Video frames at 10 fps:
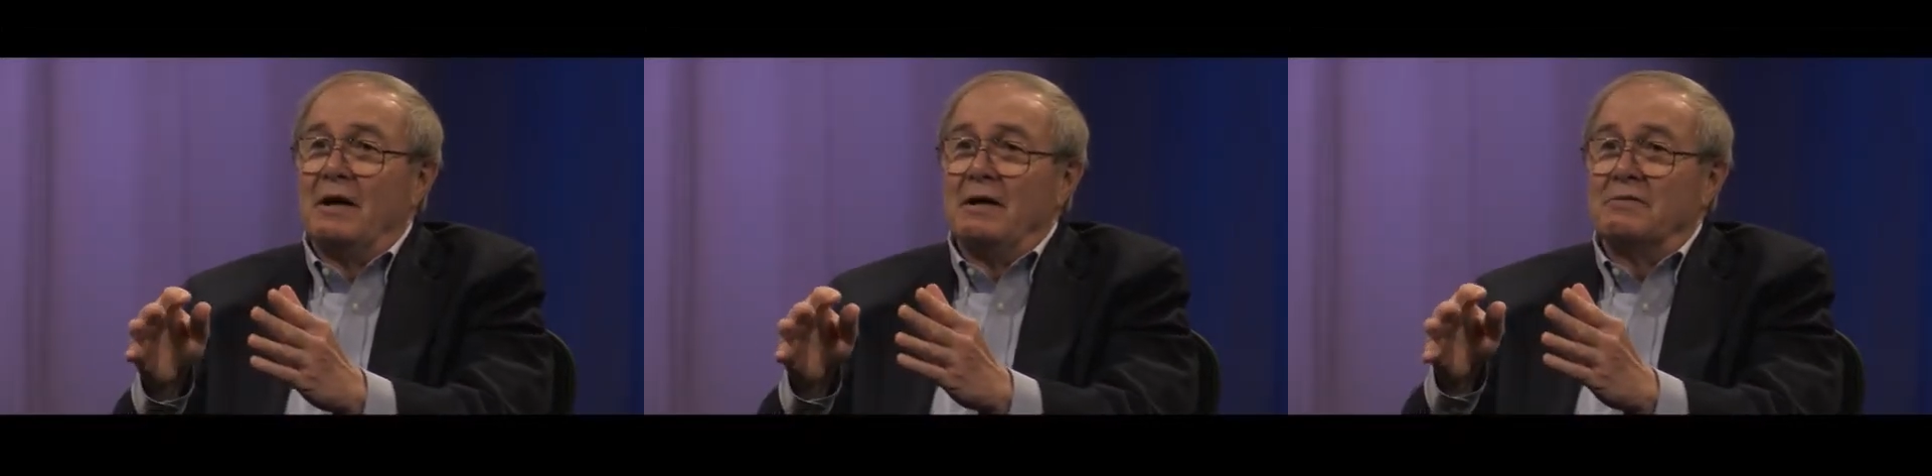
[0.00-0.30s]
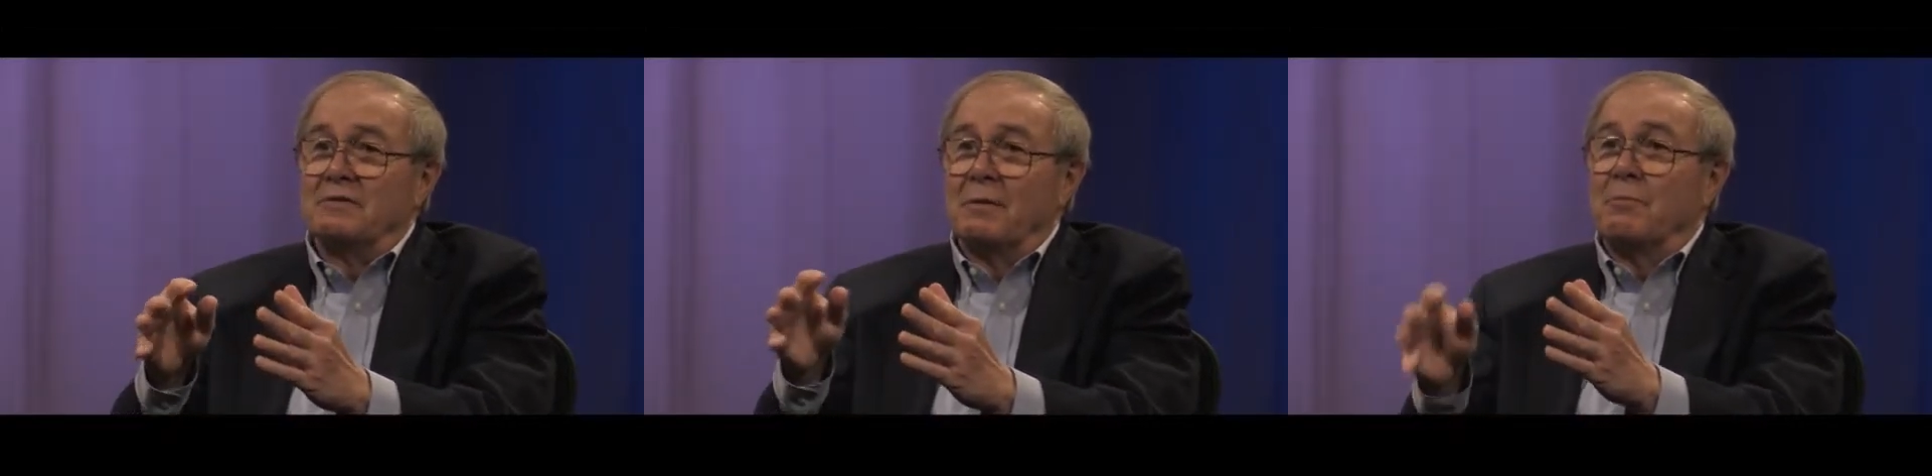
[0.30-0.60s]

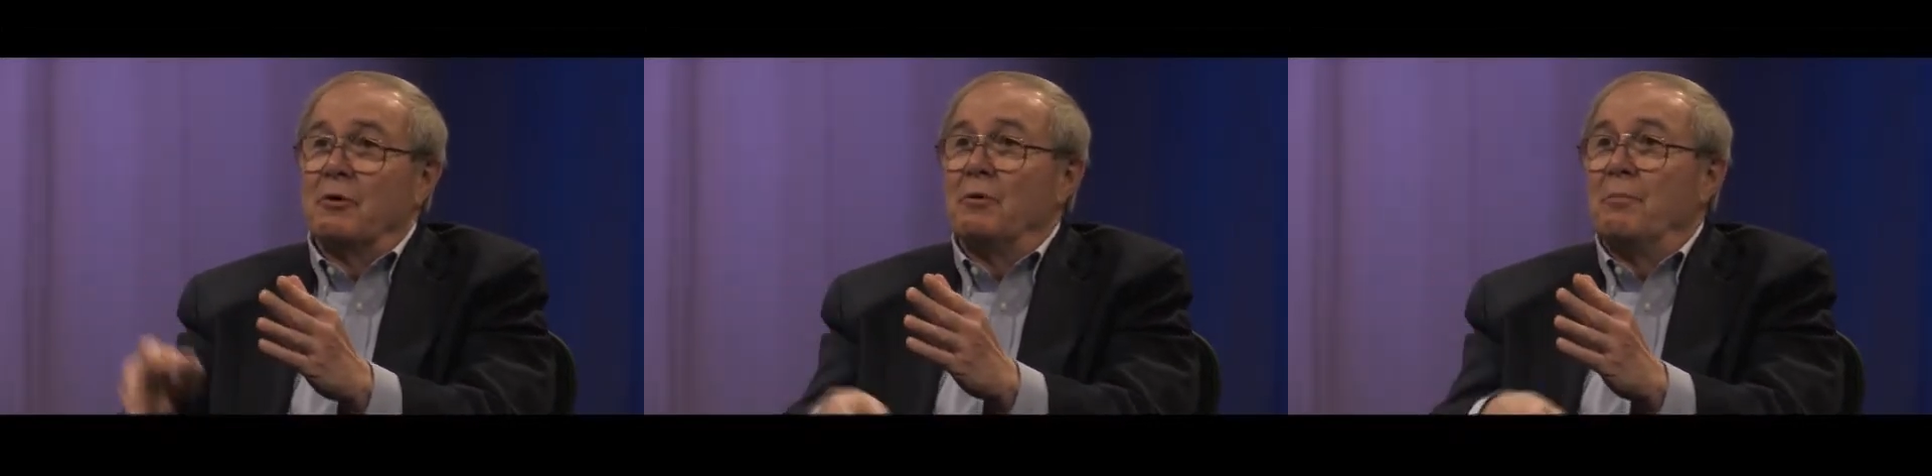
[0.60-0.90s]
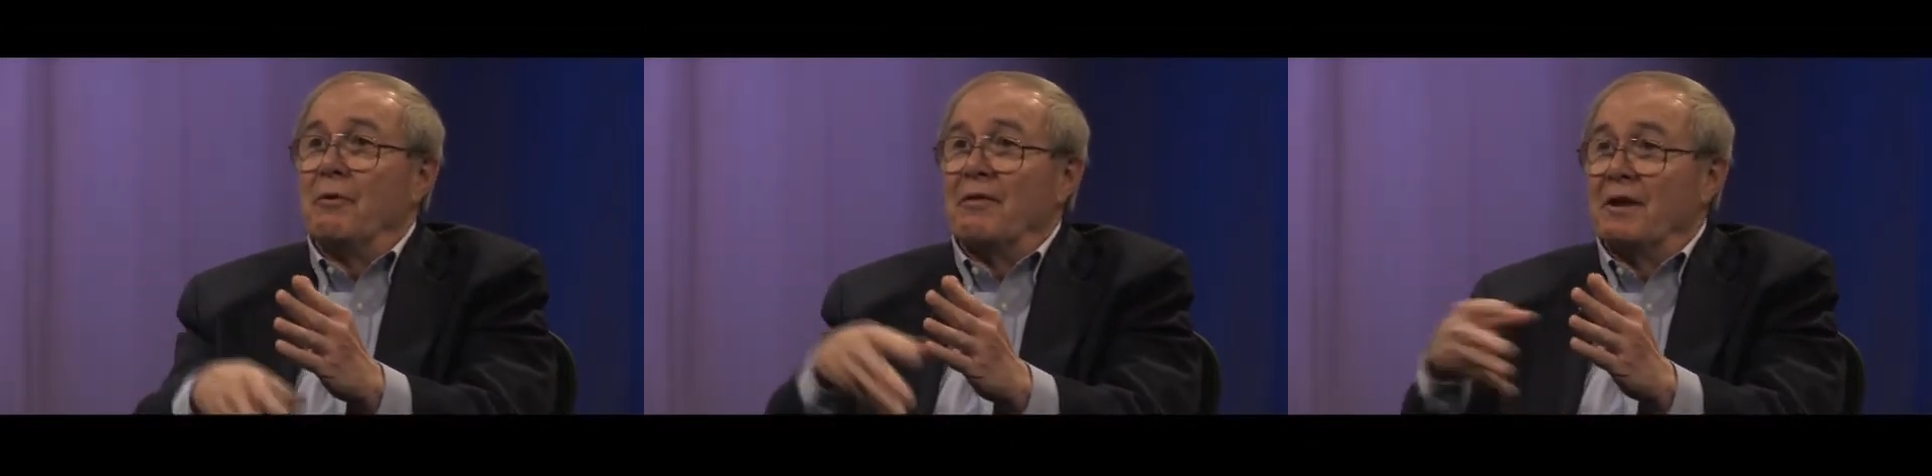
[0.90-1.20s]
subgroup
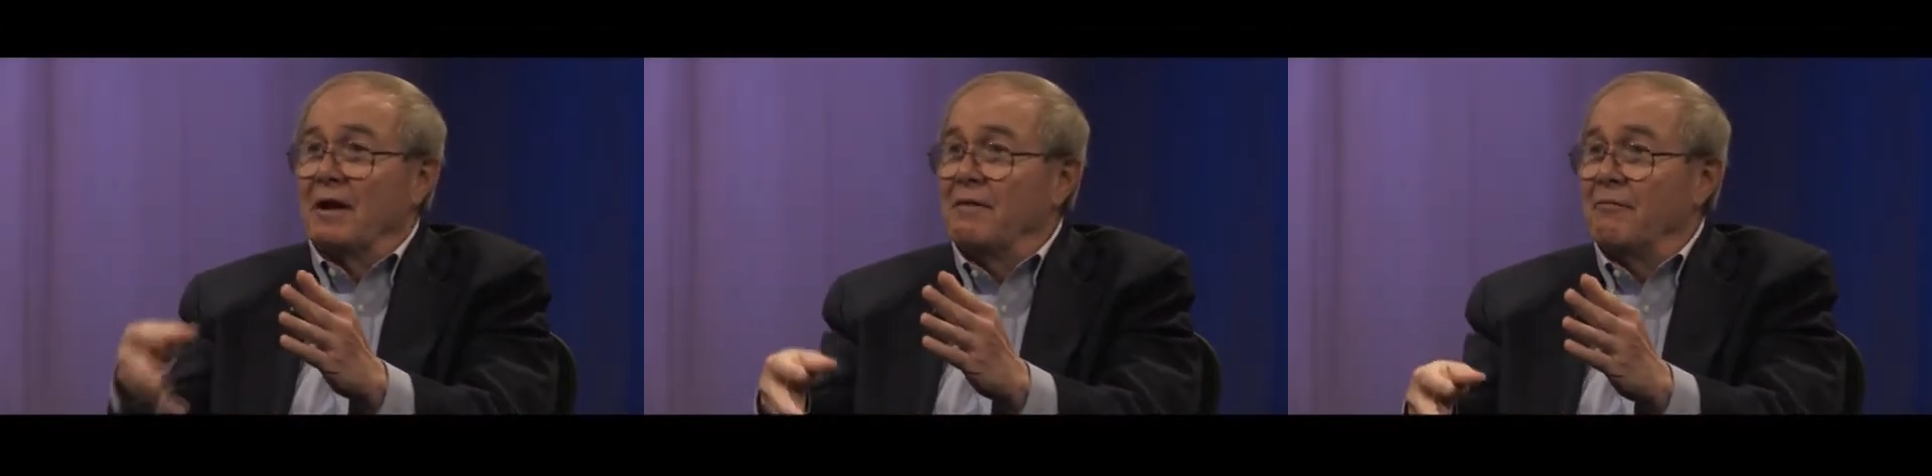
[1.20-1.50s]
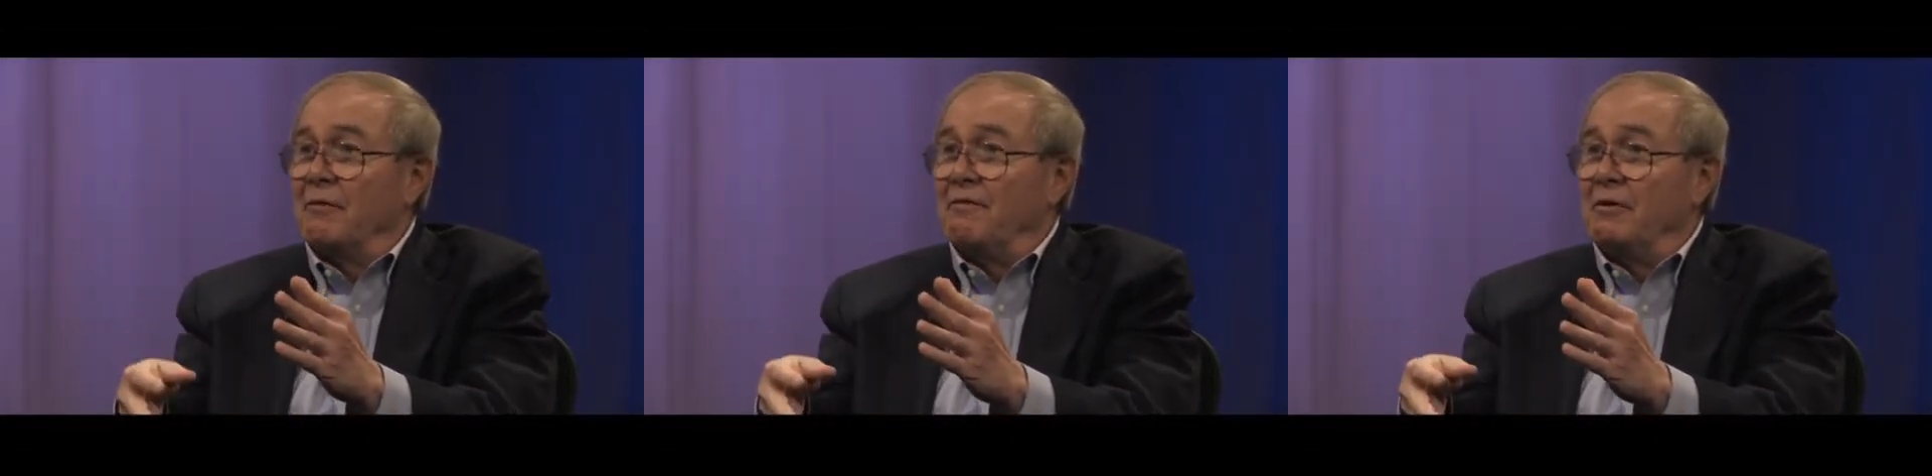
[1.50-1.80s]
within life
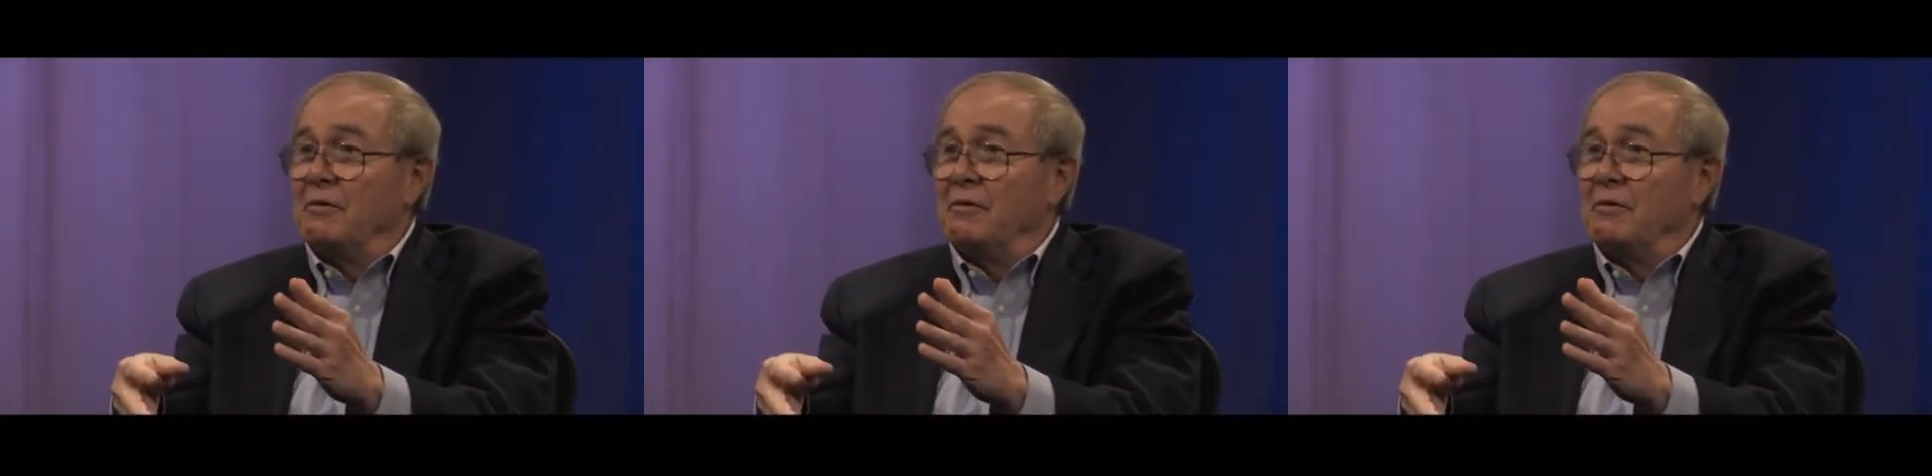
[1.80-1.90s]
review?